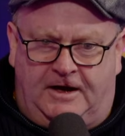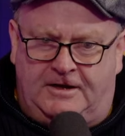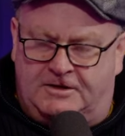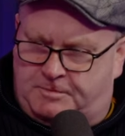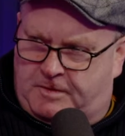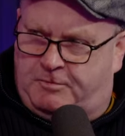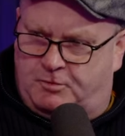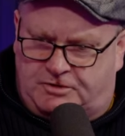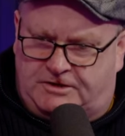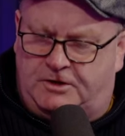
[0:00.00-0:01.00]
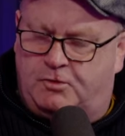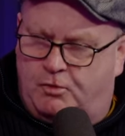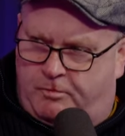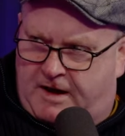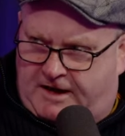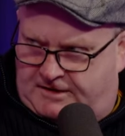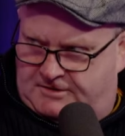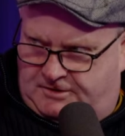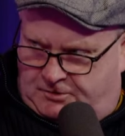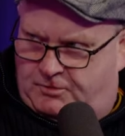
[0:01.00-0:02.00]
And there's people steal
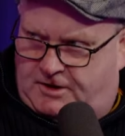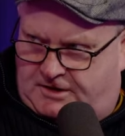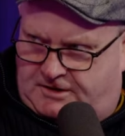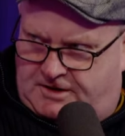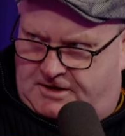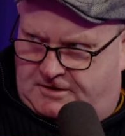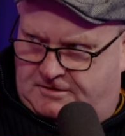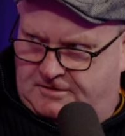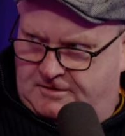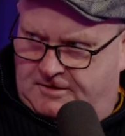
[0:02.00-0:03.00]
bags, you know that, don't you?